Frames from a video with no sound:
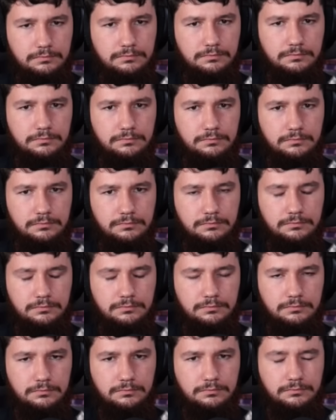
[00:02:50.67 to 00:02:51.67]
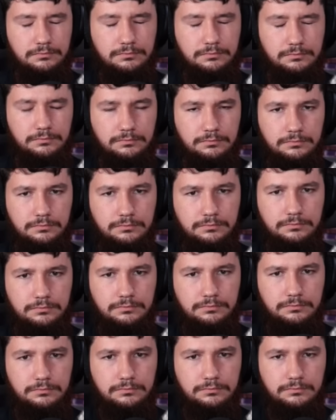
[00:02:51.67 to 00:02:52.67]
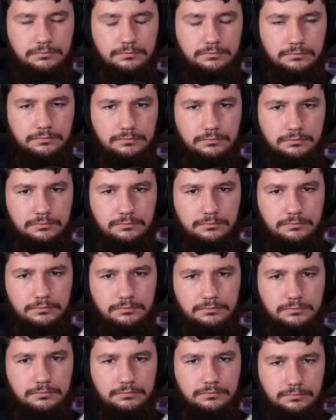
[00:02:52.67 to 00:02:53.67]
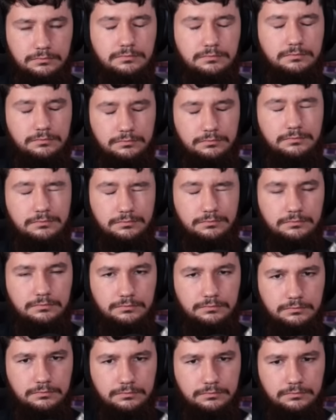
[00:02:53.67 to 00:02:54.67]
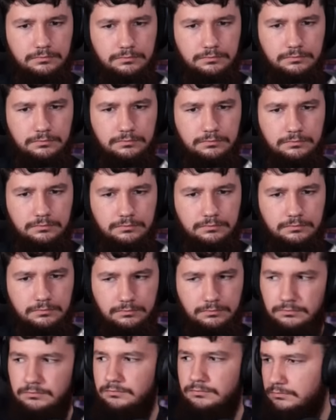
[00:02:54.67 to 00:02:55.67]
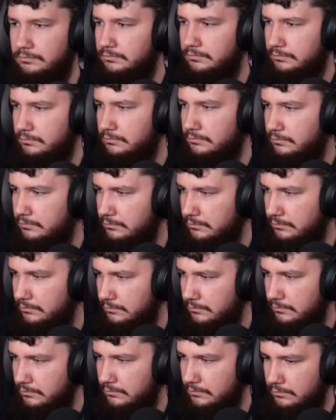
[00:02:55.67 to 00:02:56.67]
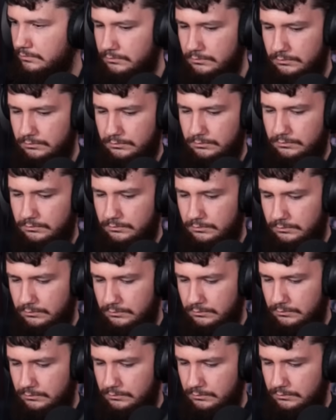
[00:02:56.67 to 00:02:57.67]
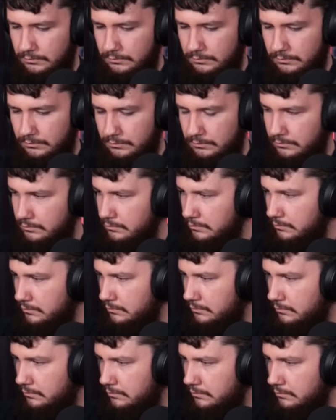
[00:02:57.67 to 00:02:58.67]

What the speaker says: This person isn't speaking.